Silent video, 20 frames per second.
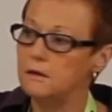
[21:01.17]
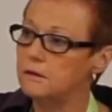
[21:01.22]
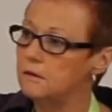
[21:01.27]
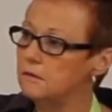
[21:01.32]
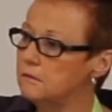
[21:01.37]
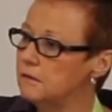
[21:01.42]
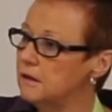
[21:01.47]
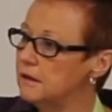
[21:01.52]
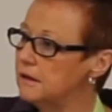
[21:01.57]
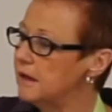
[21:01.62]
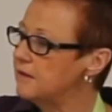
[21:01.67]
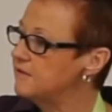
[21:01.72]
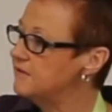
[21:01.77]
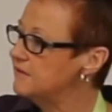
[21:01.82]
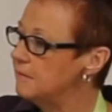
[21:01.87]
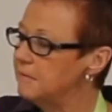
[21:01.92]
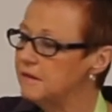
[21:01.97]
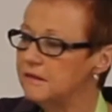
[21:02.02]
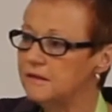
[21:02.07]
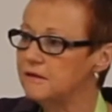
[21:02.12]
you look at
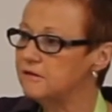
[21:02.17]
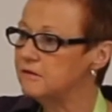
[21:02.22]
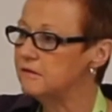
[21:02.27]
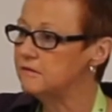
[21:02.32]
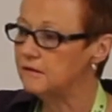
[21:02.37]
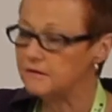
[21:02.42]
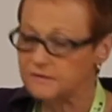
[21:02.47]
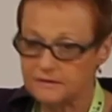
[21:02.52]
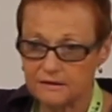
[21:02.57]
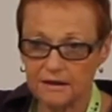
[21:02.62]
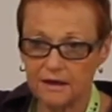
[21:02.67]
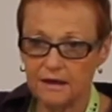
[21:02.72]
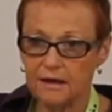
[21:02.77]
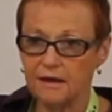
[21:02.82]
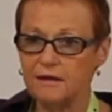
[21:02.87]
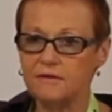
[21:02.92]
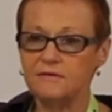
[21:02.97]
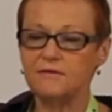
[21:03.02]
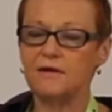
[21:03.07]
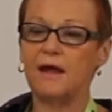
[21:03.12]
some of these
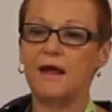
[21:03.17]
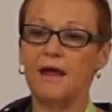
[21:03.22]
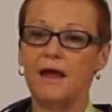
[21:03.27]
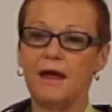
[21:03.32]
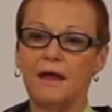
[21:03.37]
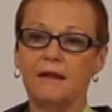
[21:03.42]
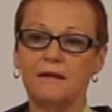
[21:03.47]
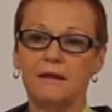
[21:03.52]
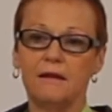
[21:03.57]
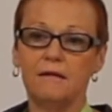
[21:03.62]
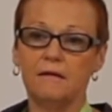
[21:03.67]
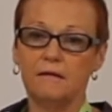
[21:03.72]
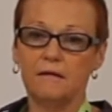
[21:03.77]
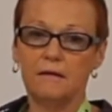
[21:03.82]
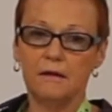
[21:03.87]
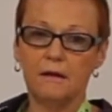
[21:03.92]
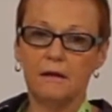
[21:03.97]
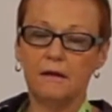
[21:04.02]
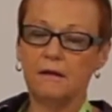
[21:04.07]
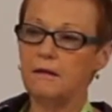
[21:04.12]
kids, and
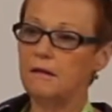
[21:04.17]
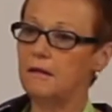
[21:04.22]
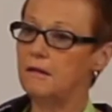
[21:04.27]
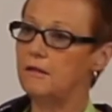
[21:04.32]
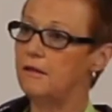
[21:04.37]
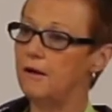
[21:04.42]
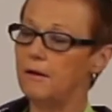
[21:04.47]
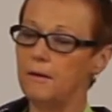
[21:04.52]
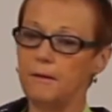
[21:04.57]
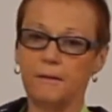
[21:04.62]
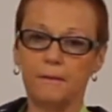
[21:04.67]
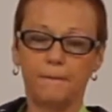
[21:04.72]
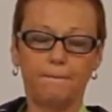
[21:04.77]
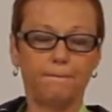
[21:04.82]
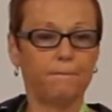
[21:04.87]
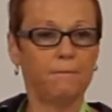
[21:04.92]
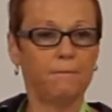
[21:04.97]
they're